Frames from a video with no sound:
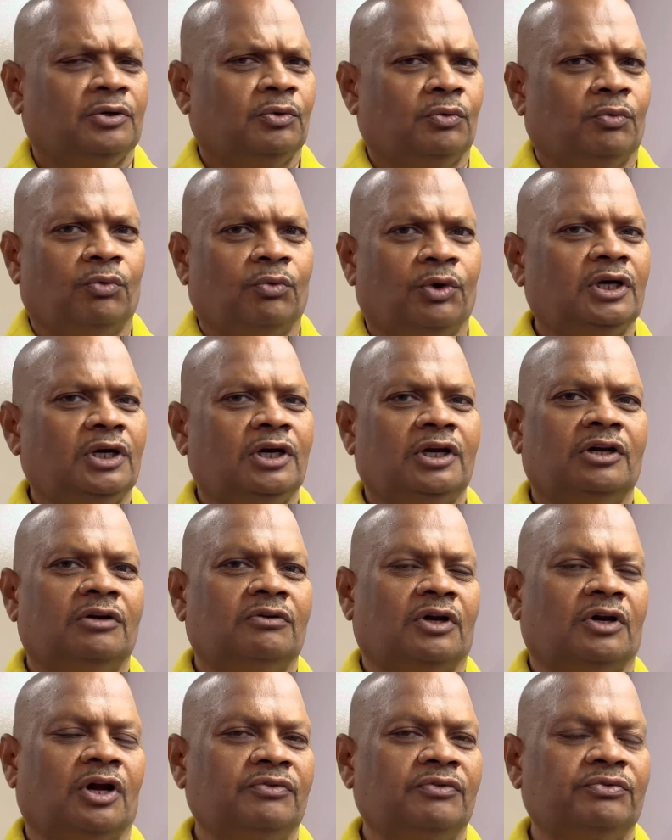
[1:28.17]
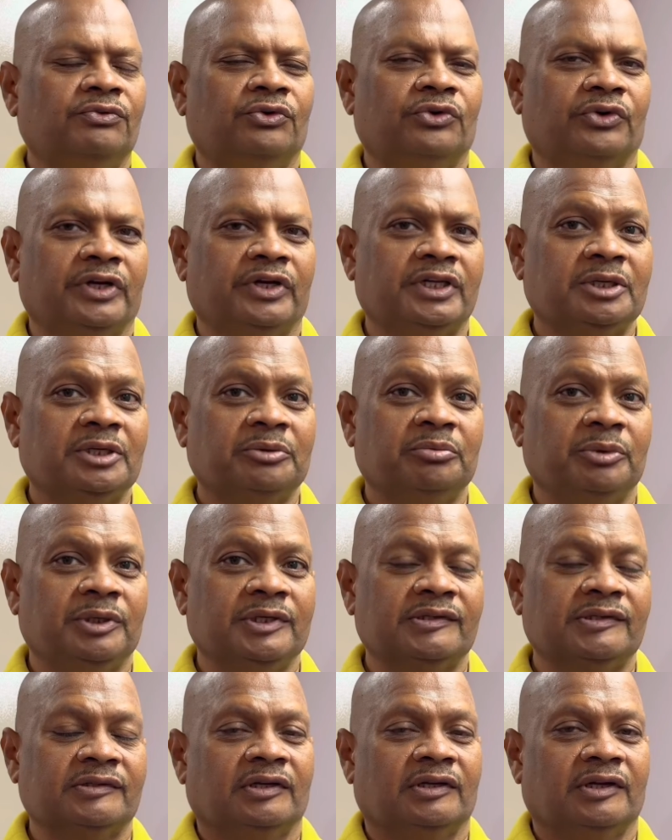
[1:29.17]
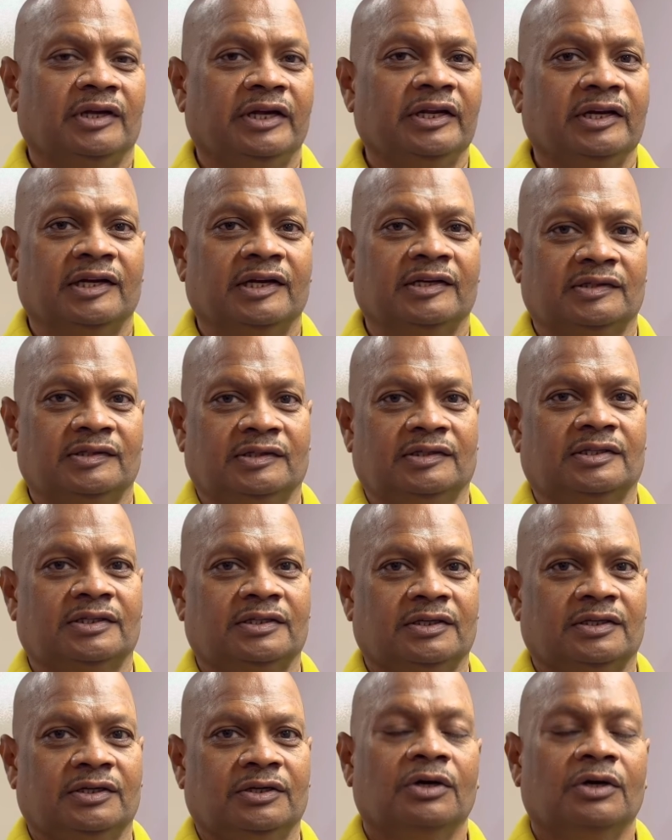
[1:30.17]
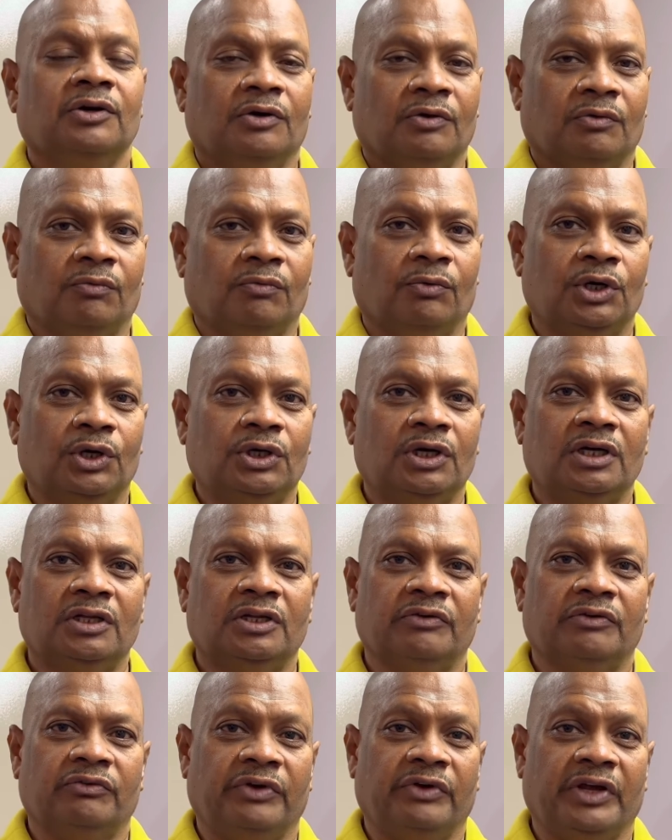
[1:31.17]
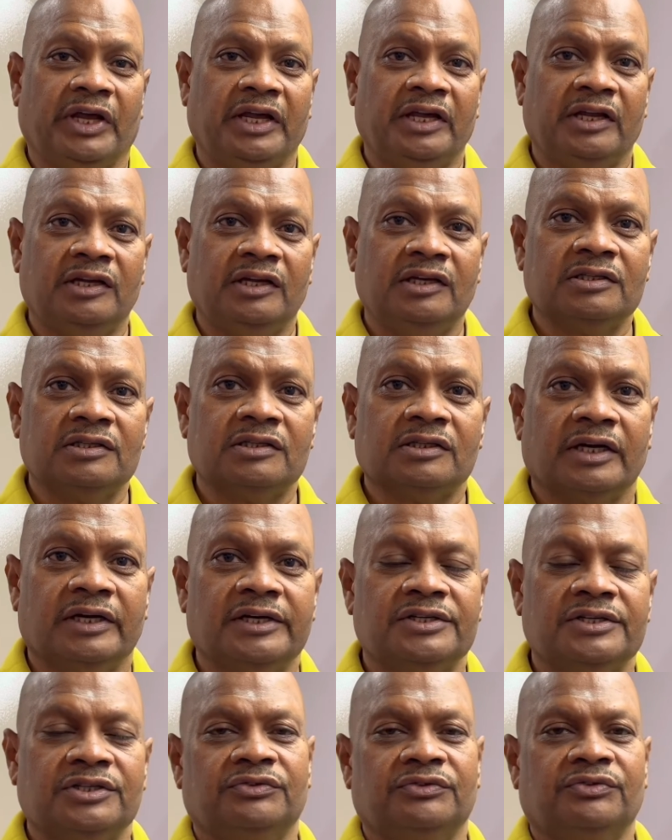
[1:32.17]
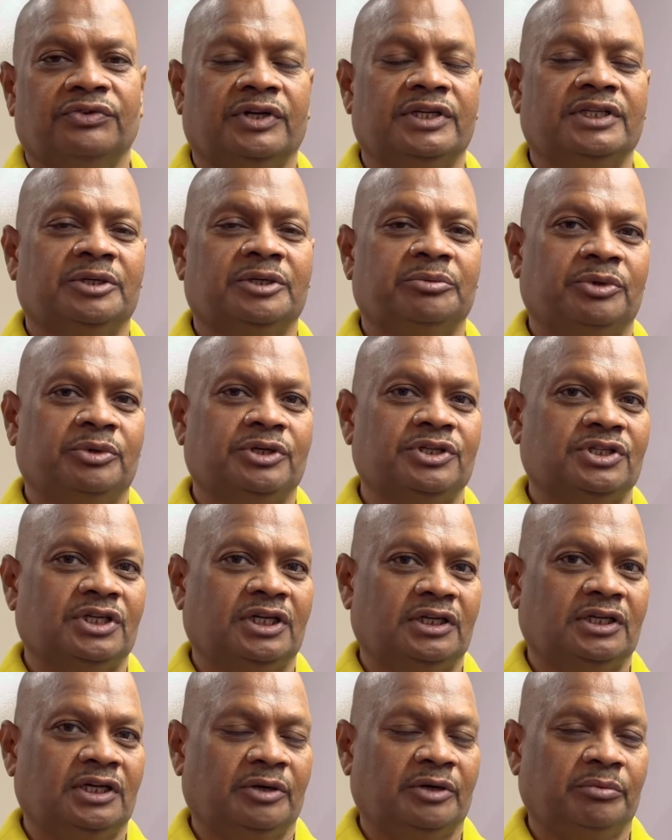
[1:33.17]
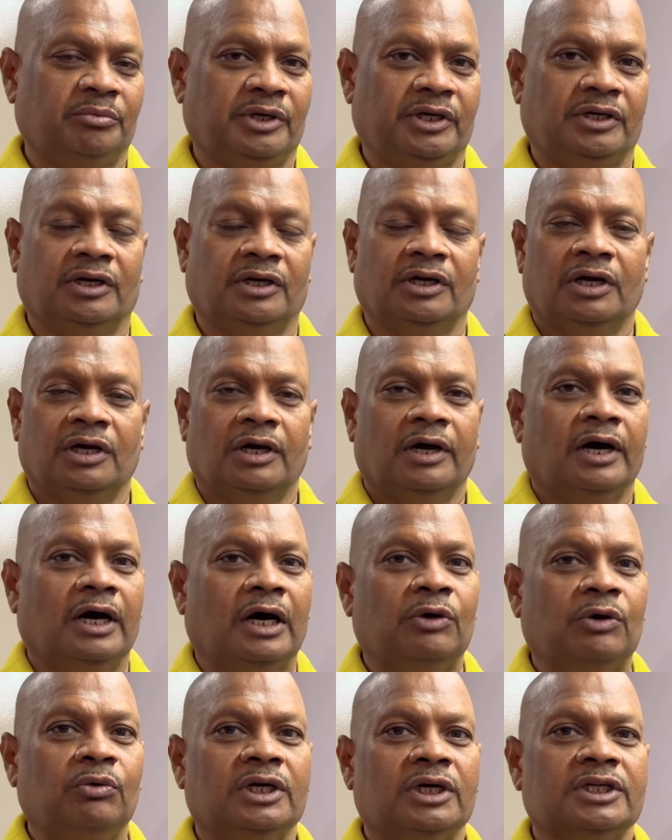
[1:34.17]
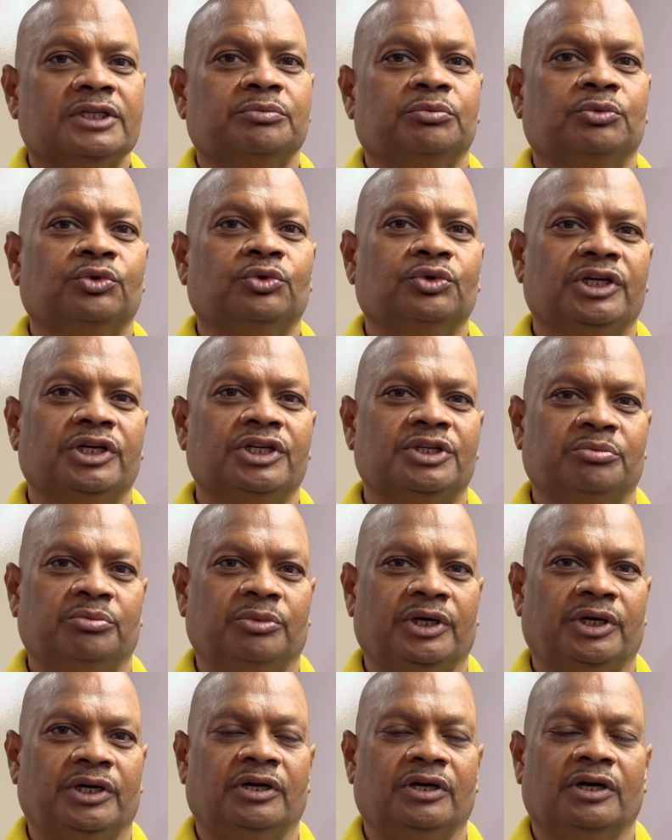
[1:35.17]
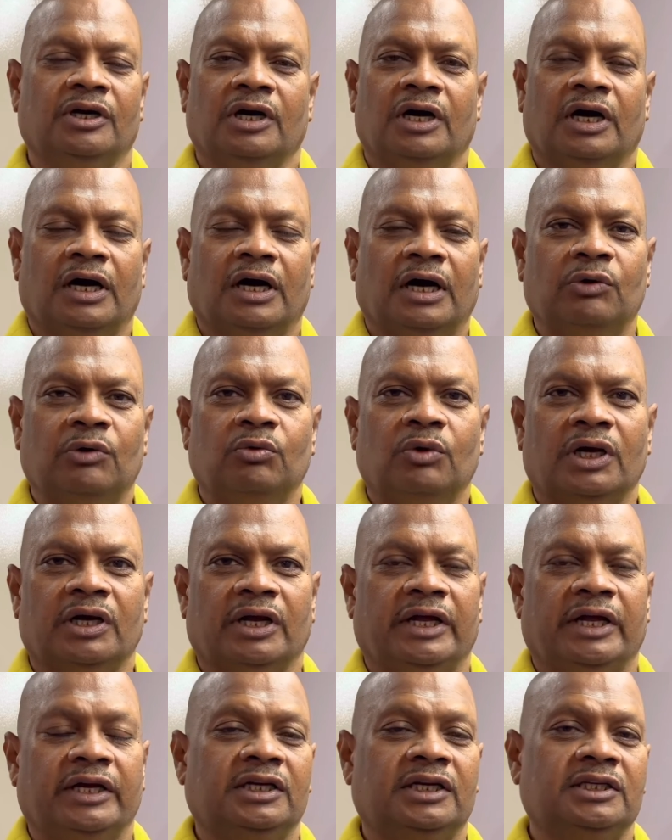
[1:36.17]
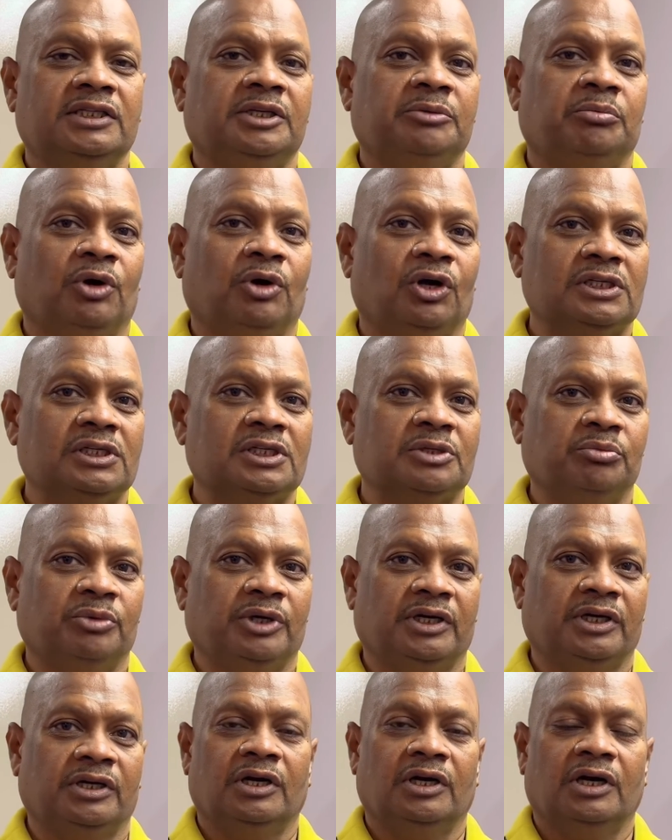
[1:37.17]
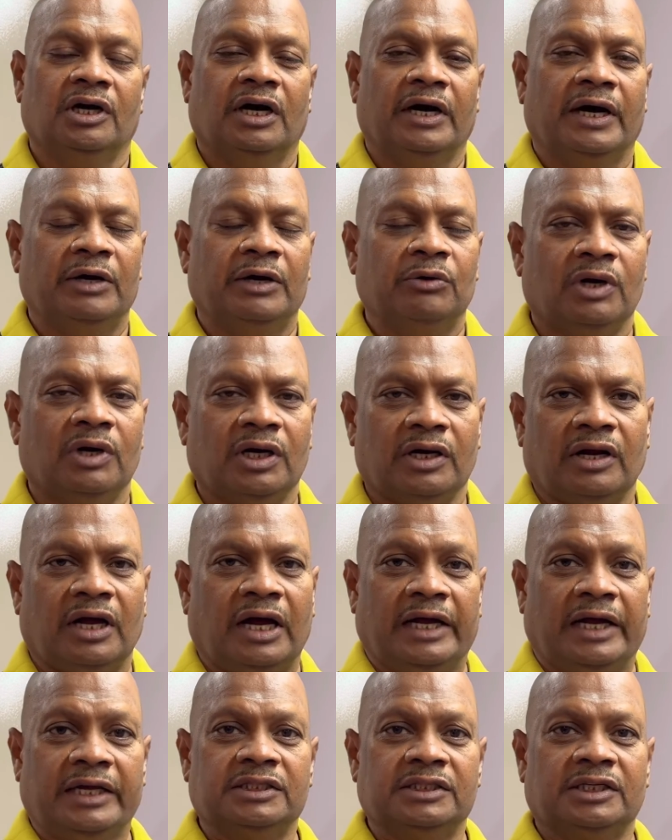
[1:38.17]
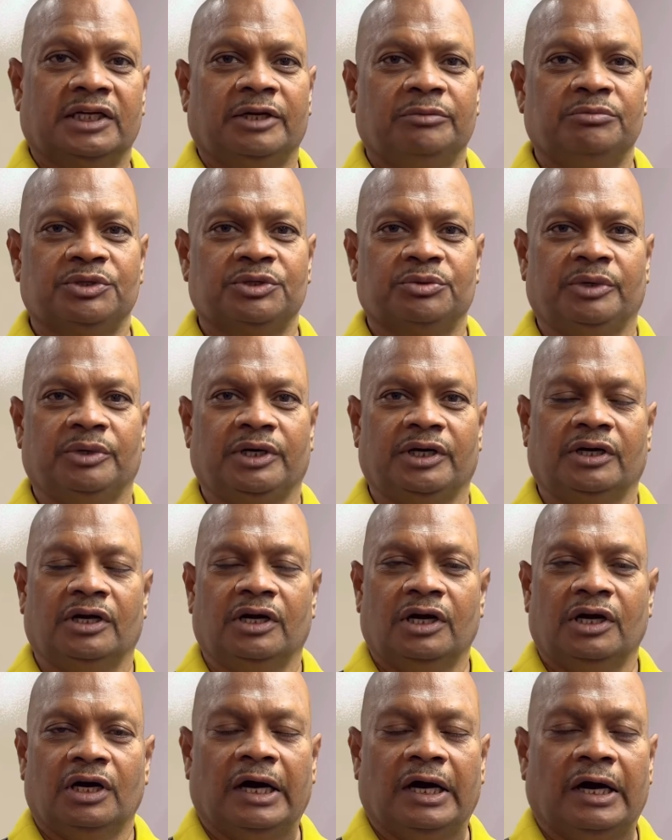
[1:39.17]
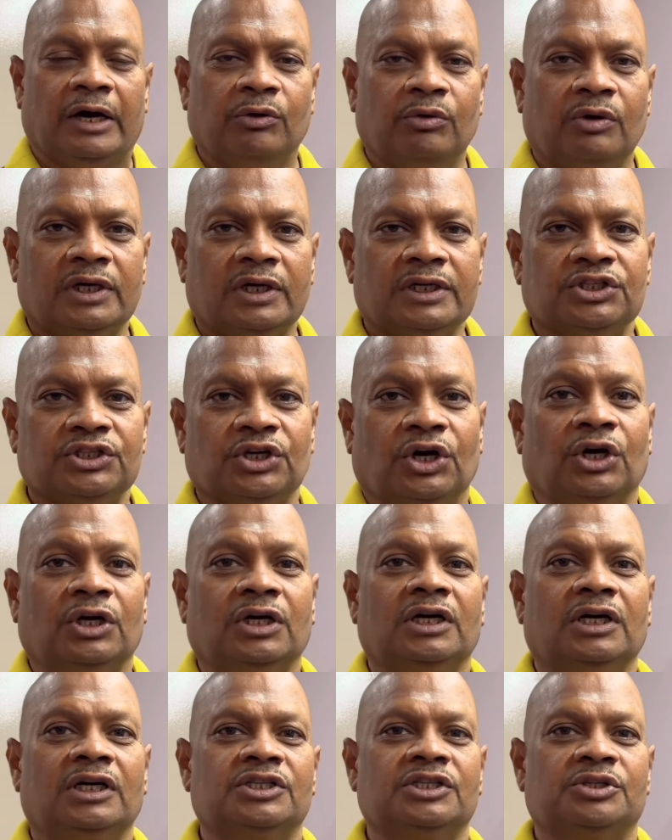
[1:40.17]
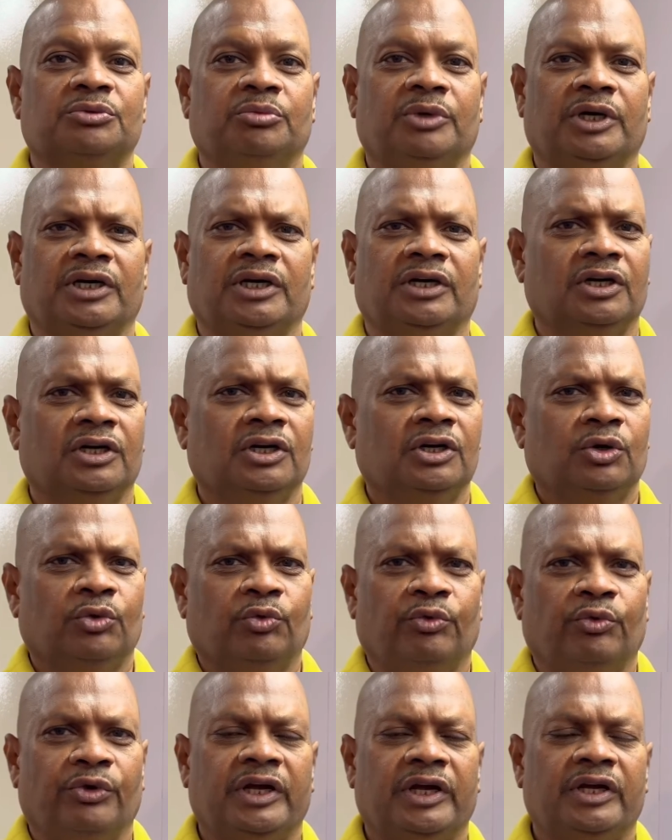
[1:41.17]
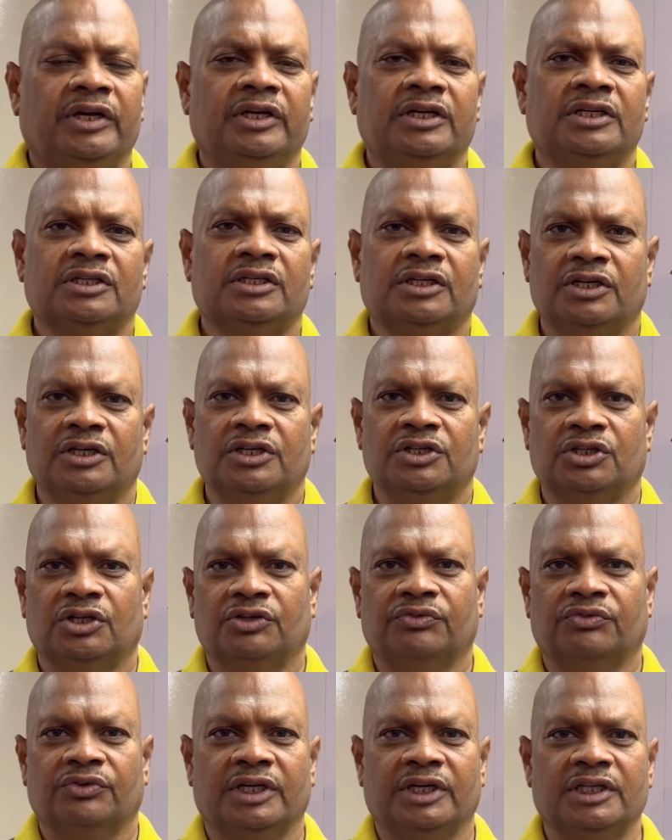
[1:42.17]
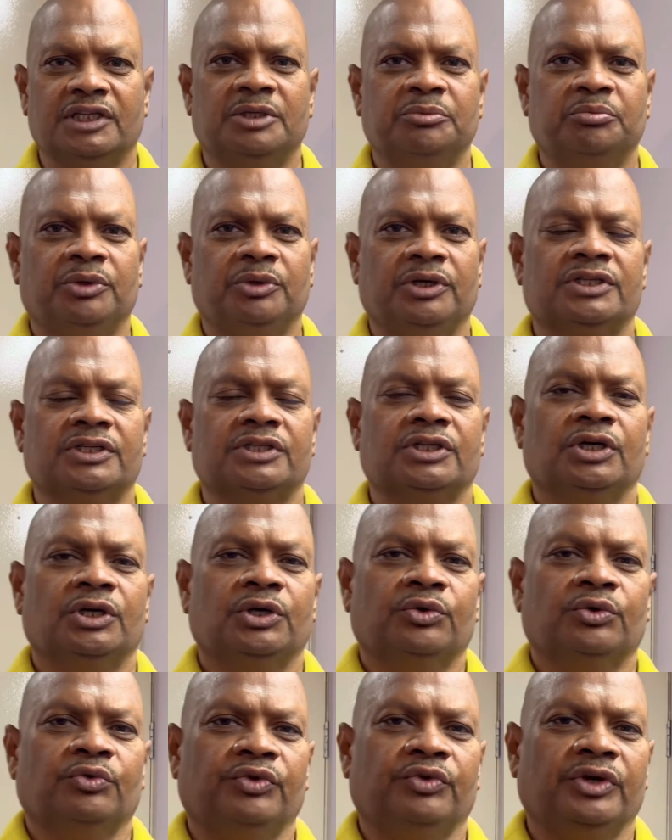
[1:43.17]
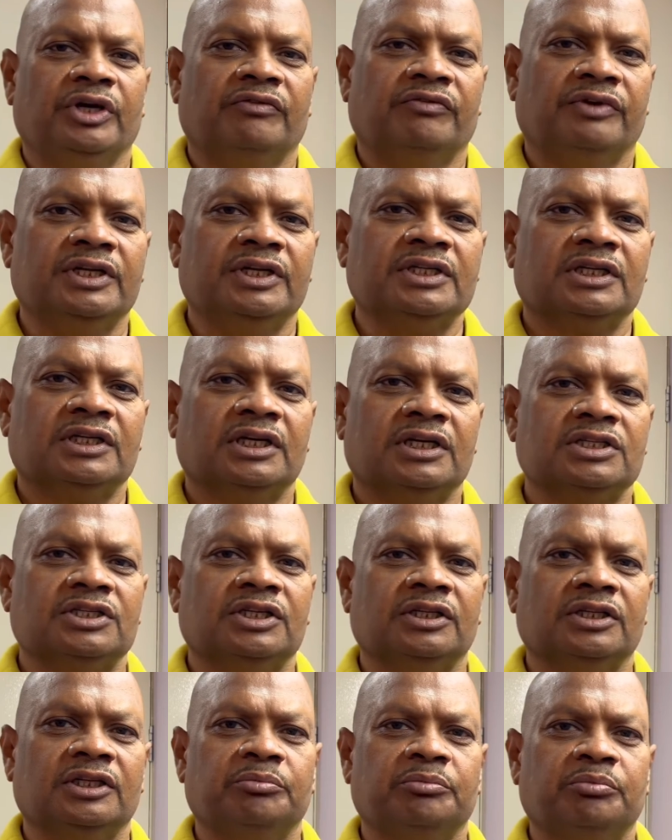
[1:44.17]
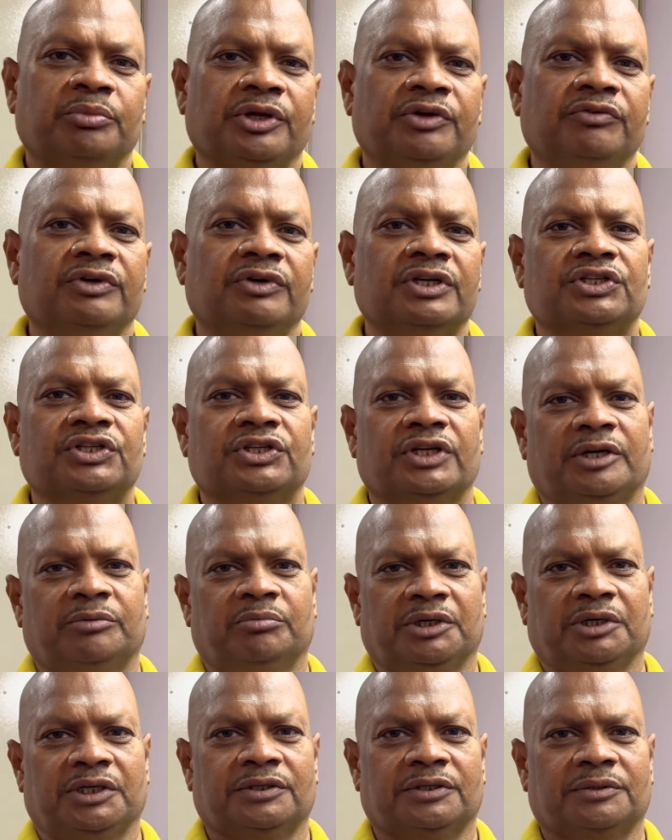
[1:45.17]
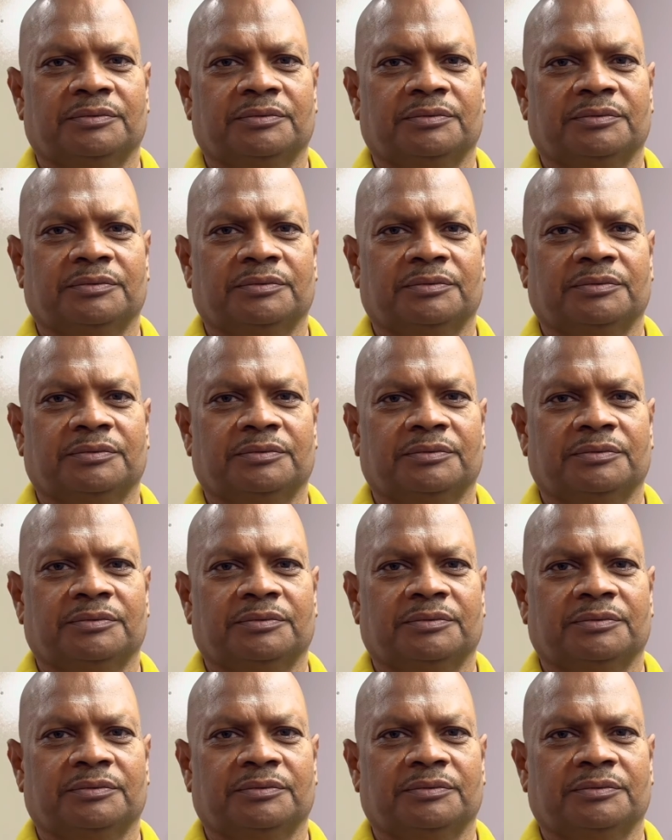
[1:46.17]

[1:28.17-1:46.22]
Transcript: What are raw food recipes in essence? What are the various kinds of recipes that are made? How are smoothies made? How are energy balls made? How are ice creams made? How are chocolates made? Various kinds of recipes we have discussed in the previous segment.